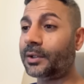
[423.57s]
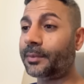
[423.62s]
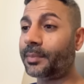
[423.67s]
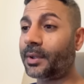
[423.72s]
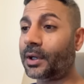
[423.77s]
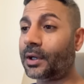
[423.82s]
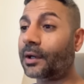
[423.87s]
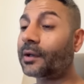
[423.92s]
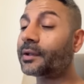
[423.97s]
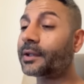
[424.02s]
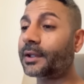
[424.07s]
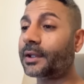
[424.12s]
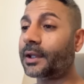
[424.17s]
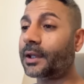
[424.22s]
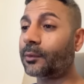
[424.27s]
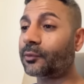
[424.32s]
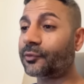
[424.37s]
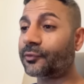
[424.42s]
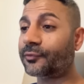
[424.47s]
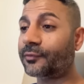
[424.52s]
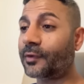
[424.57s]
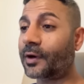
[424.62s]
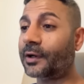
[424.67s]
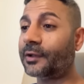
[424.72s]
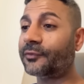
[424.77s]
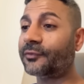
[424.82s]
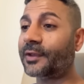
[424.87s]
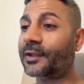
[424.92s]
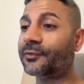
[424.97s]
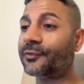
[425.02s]
part of the ear, which is very
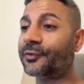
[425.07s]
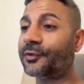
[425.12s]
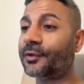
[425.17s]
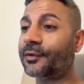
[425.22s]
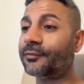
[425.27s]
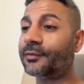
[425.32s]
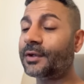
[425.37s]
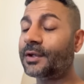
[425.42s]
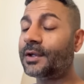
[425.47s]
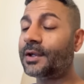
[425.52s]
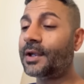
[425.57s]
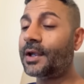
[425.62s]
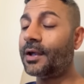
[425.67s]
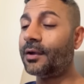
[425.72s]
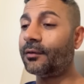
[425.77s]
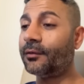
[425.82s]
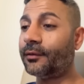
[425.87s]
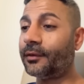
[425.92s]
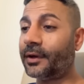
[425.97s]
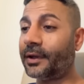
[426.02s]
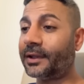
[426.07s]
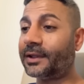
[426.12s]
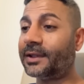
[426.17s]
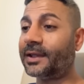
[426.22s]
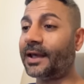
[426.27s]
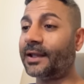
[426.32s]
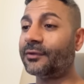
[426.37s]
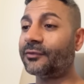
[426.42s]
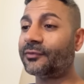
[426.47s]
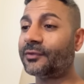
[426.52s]
sensitive,
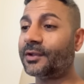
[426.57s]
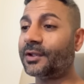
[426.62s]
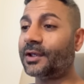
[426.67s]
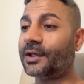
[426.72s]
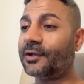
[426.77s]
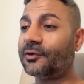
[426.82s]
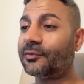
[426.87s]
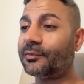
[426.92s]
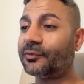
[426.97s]
against the eardrum.